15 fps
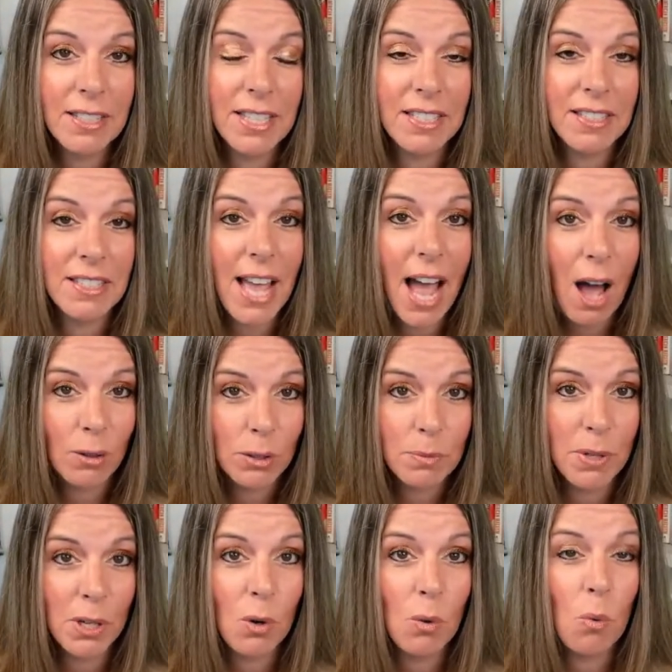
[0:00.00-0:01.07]
This is House
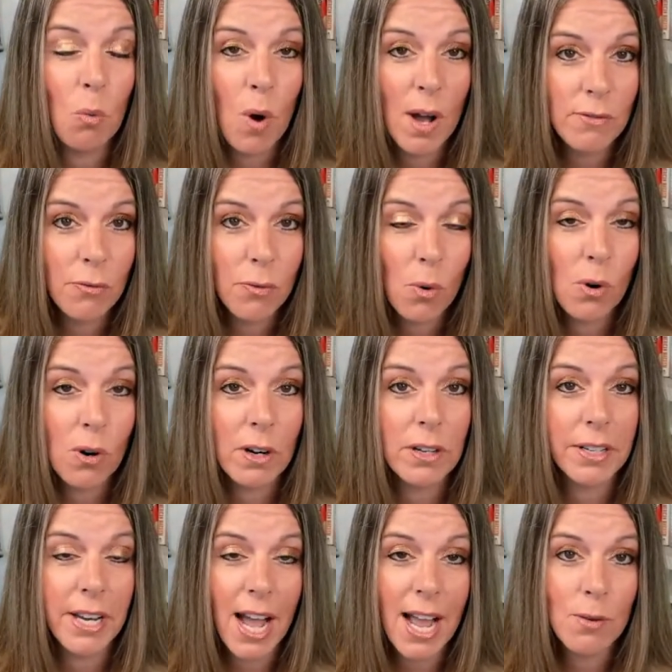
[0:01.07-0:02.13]
Bill
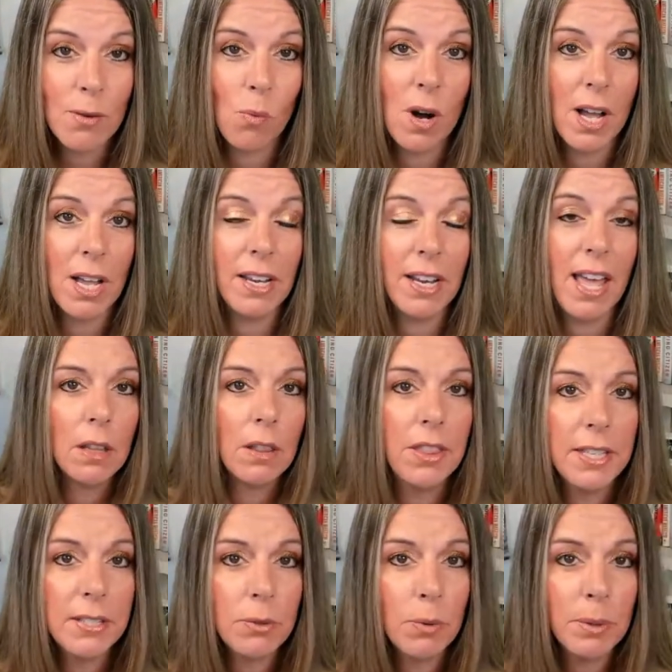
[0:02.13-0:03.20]
1491.
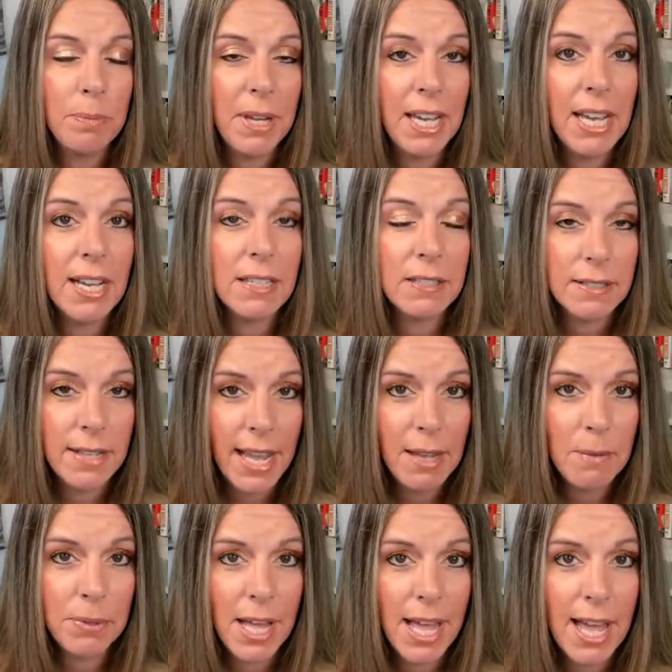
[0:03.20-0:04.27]
This would be a
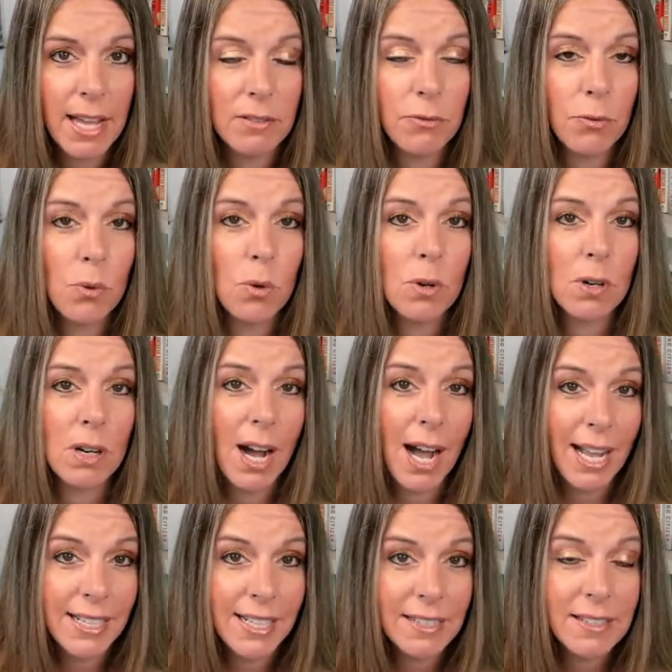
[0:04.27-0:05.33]
state plan for
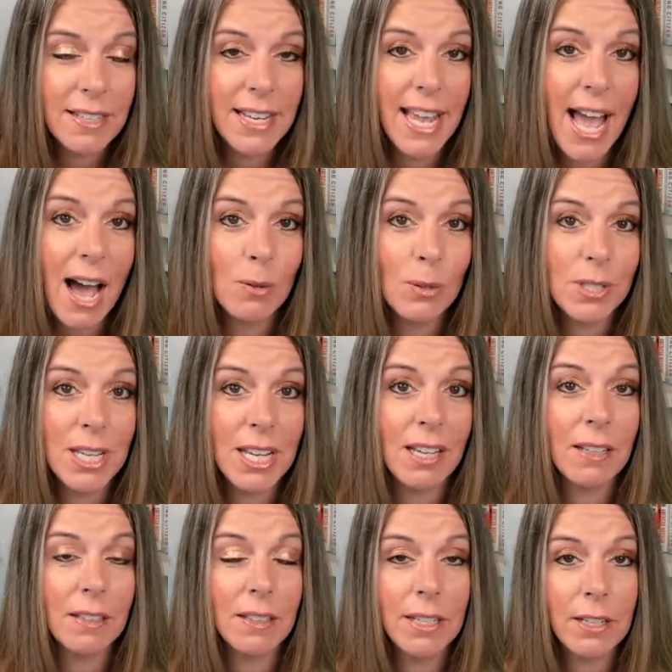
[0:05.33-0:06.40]
high density
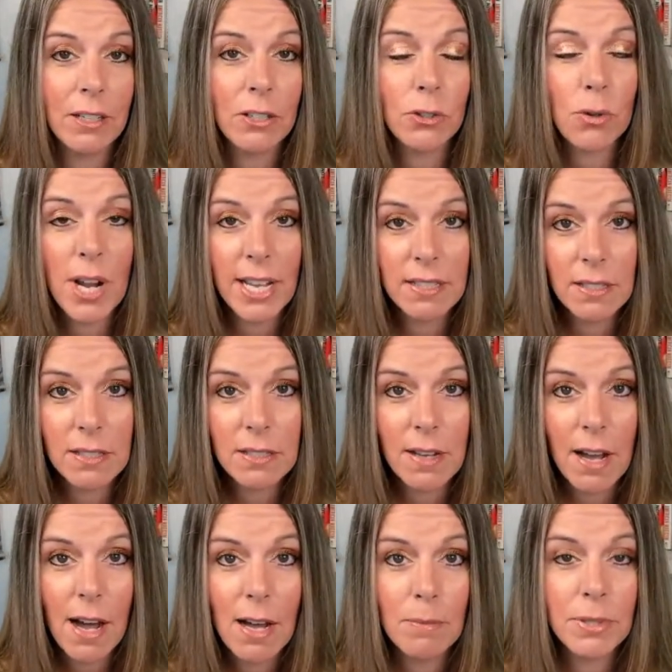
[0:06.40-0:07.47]
housing near transit
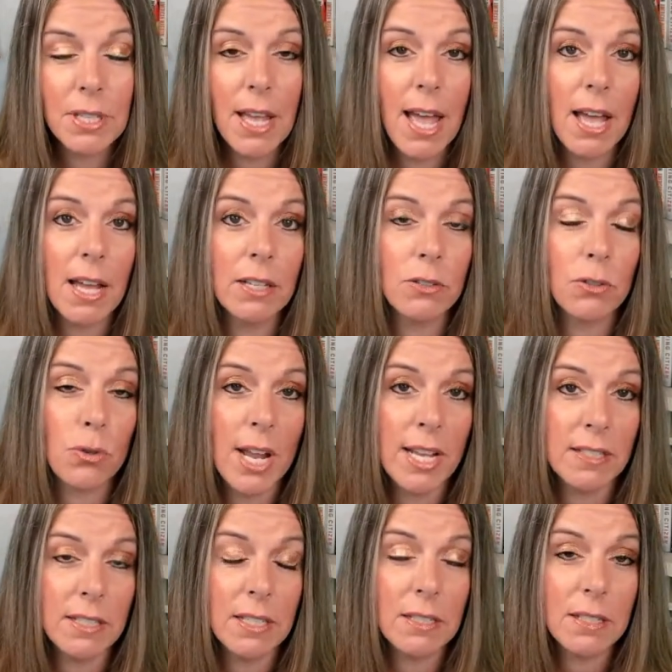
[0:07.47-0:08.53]
stops and
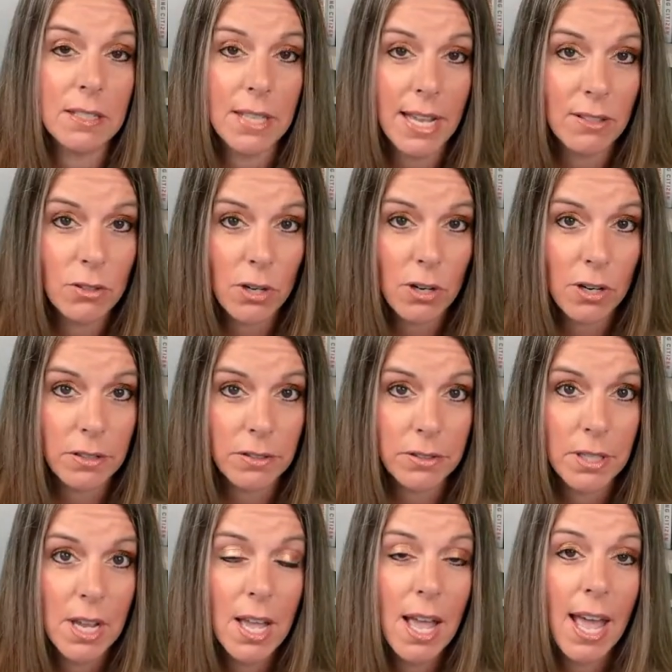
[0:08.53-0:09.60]
transit
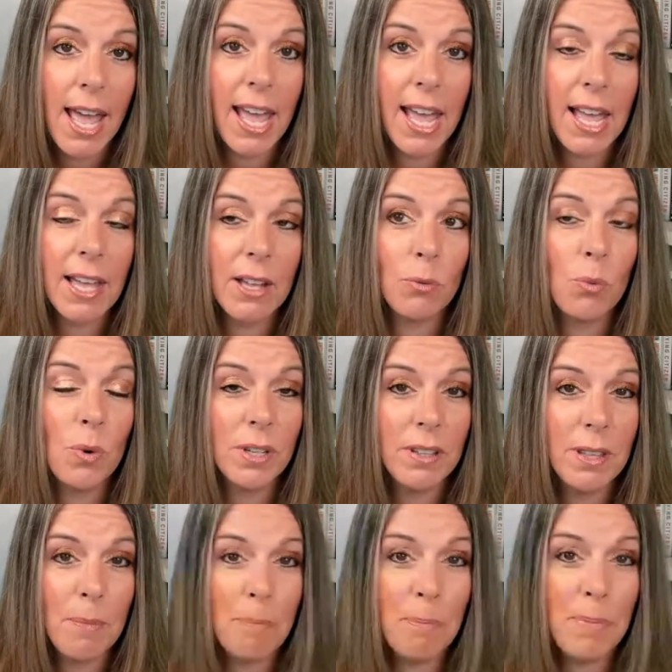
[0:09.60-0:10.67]
centers. And one
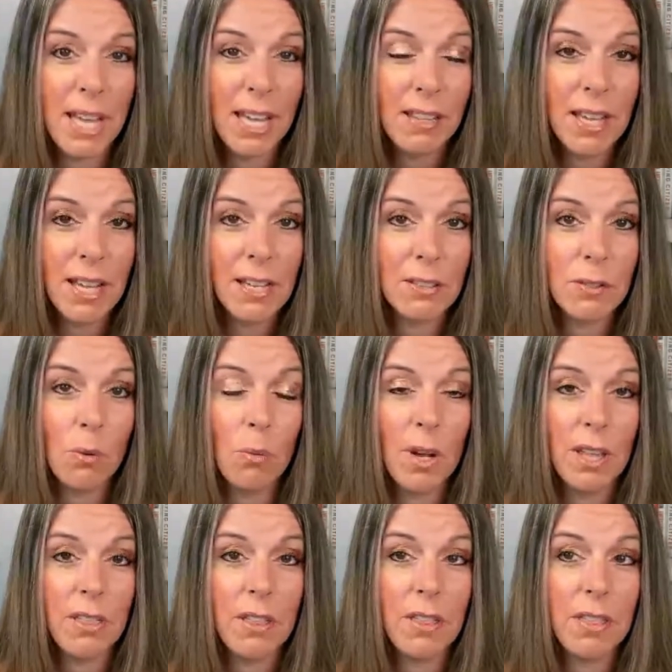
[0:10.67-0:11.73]
of the big things
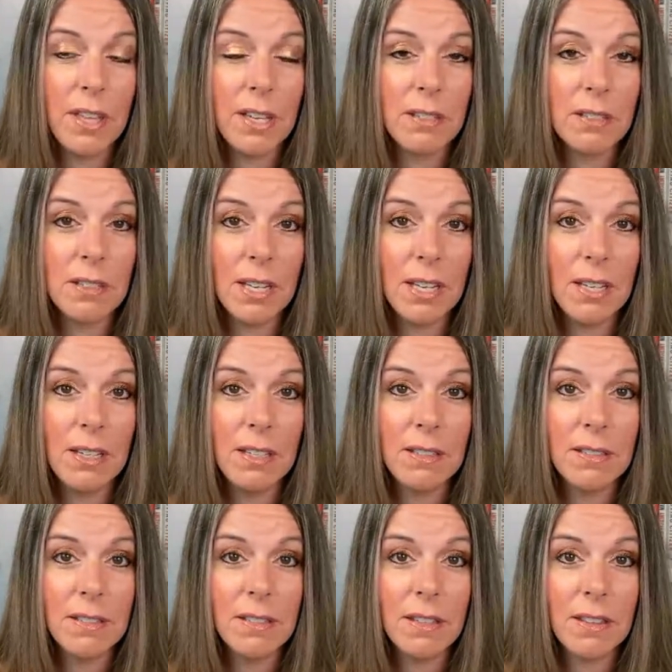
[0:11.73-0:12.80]
with this
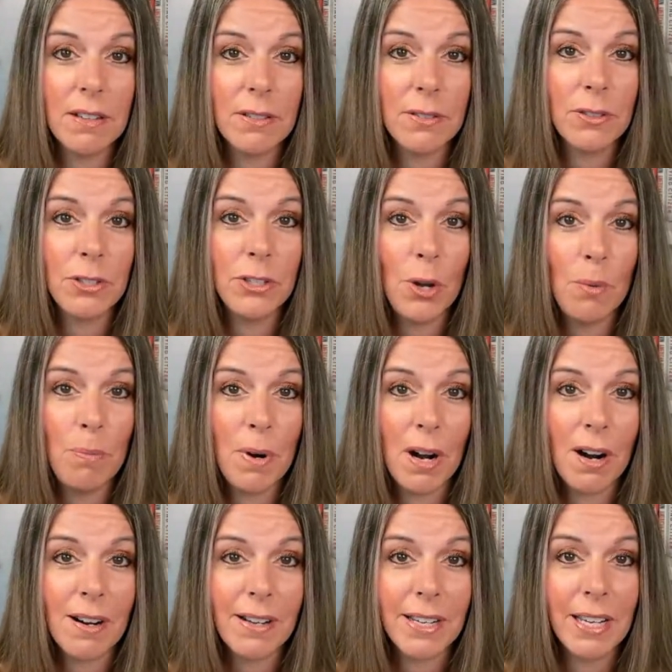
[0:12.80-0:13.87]
is there's no
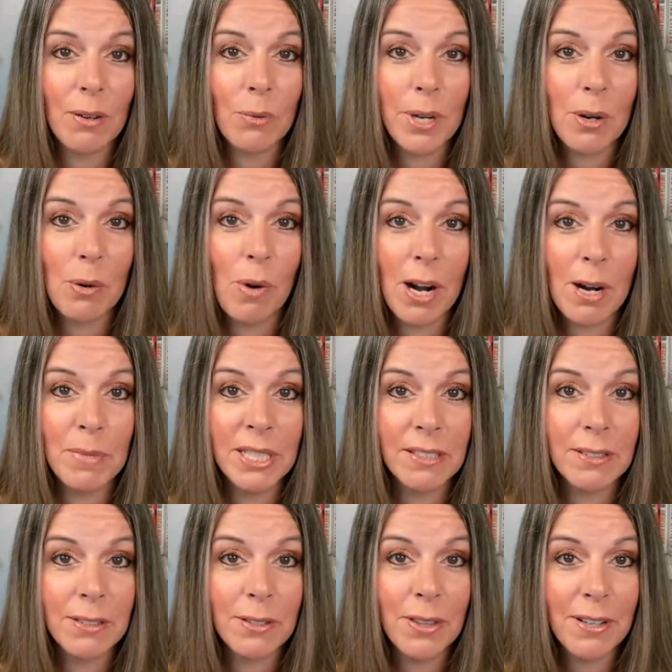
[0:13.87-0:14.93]
parking
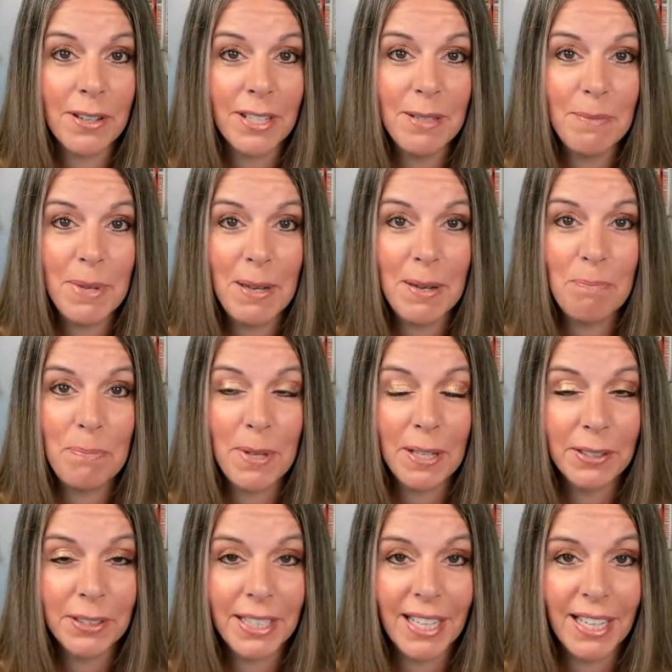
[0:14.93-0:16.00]
requirements. So they're going to be
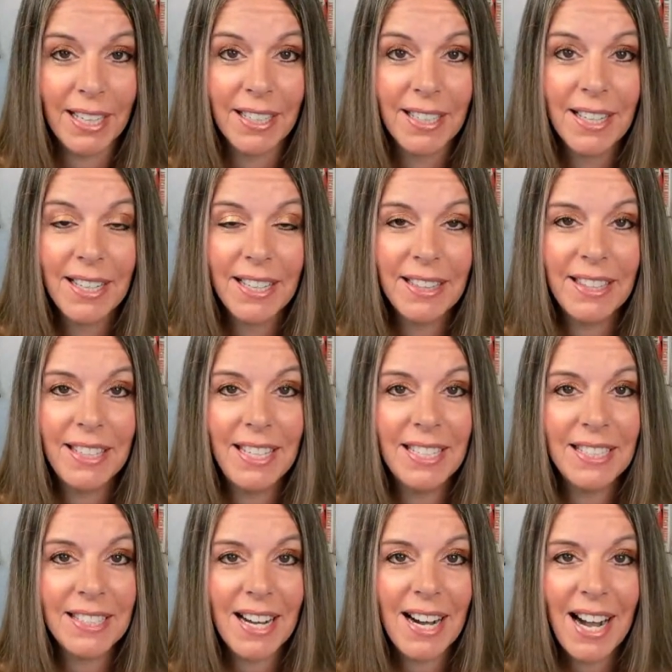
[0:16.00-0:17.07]
building
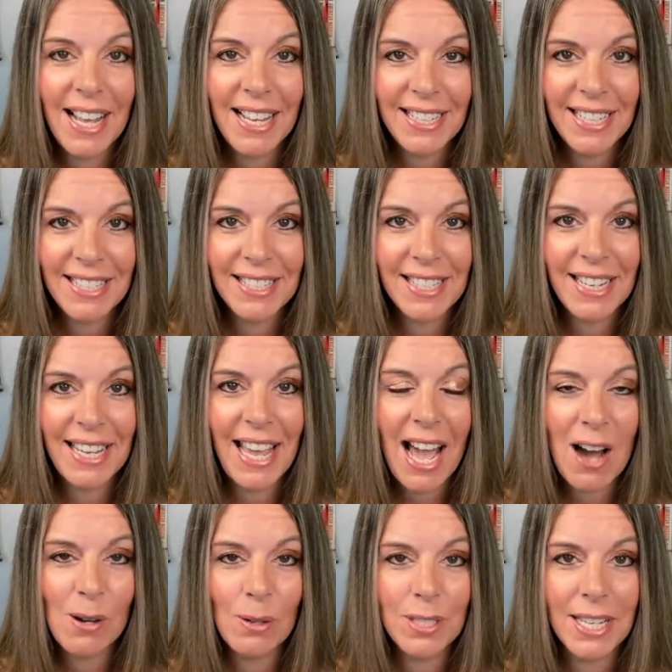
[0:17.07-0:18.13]
these high density
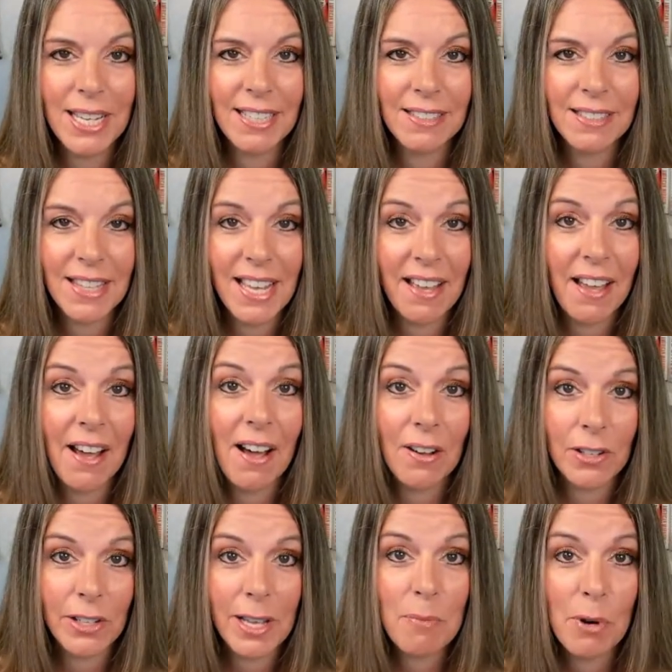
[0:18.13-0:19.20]
housings, think
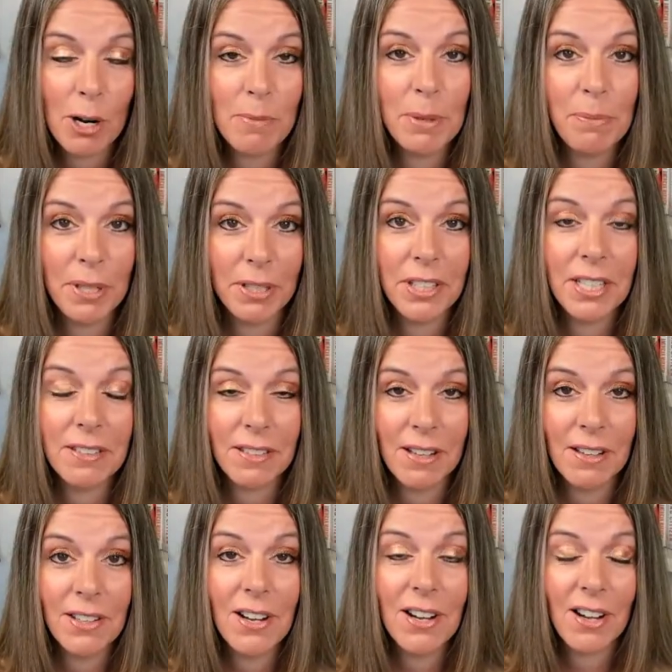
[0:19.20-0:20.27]
ugly apartment buildings
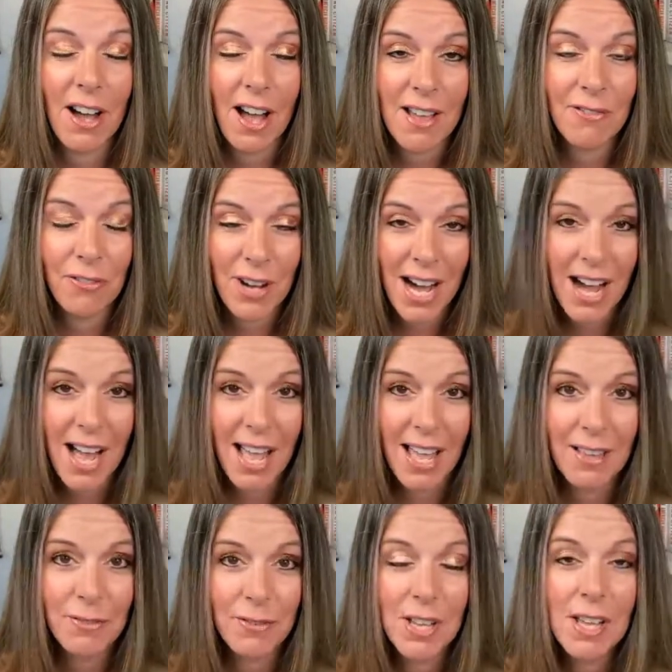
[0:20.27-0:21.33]
along
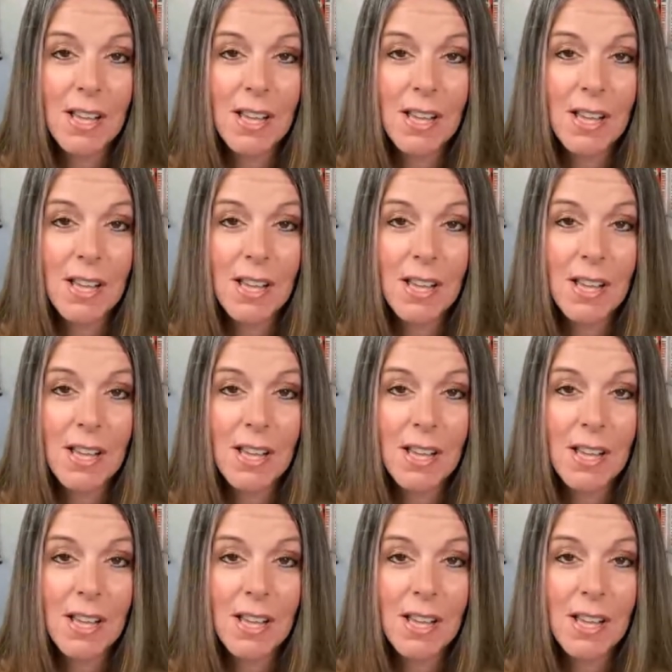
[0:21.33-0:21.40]
I-5.